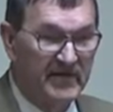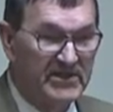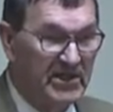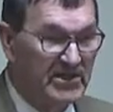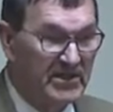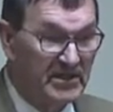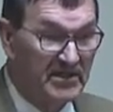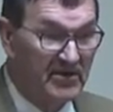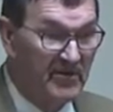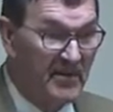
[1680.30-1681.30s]
Jesus. And
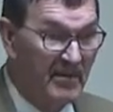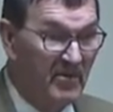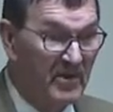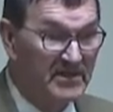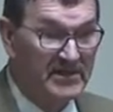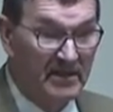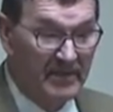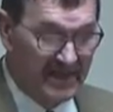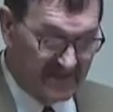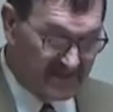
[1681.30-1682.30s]
you remember what
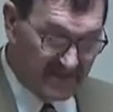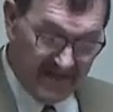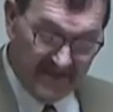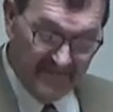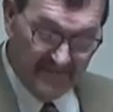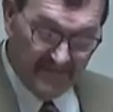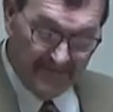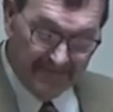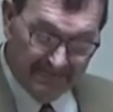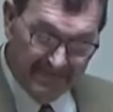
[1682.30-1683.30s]
Simeon said
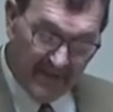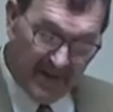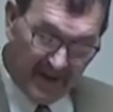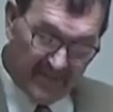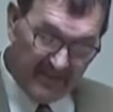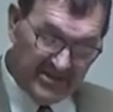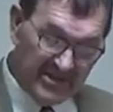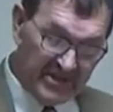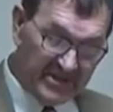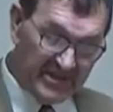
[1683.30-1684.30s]
about baby
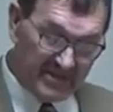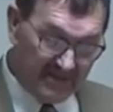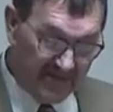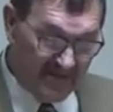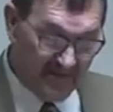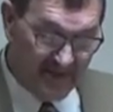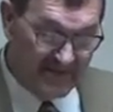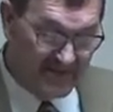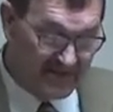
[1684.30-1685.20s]
Jesus? Let me remind you.